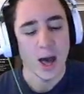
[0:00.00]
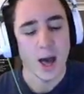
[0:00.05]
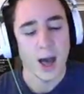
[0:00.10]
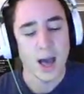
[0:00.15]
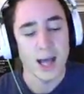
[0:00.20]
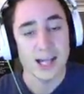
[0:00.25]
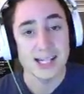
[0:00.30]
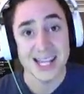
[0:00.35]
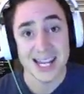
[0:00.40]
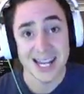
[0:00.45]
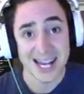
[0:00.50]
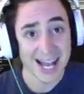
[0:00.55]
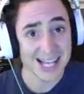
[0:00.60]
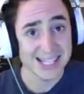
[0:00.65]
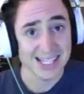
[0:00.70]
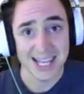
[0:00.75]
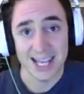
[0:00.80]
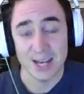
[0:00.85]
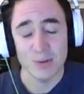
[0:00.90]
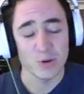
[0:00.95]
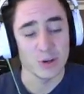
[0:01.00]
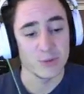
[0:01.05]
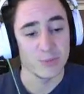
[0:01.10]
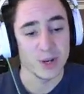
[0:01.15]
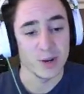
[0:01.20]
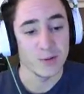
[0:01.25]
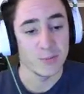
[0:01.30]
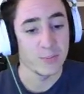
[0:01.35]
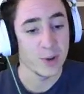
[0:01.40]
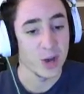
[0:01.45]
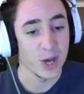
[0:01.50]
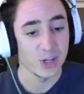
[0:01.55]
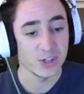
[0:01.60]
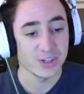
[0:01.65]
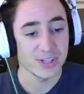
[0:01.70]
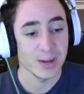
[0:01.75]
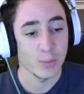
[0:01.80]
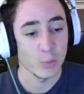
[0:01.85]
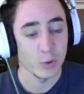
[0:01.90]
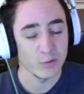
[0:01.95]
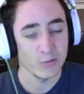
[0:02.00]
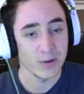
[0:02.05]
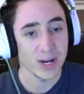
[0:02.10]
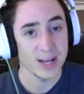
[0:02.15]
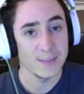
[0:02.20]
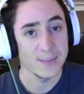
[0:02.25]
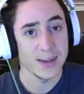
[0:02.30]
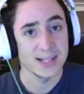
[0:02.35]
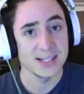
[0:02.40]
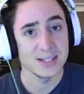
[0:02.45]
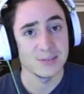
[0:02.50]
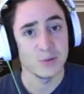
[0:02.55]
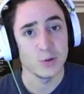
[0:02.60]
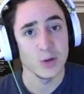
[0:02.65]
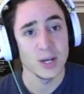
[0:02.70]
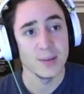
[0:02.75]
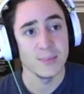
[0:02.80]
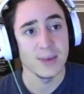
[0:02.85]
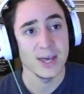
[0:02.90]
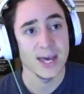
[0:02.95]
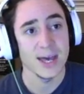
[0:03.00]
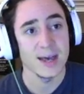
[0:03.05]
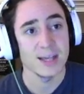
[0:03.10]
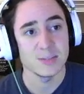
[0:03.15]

Tenacity would have been a purchase I would have recommended for him here,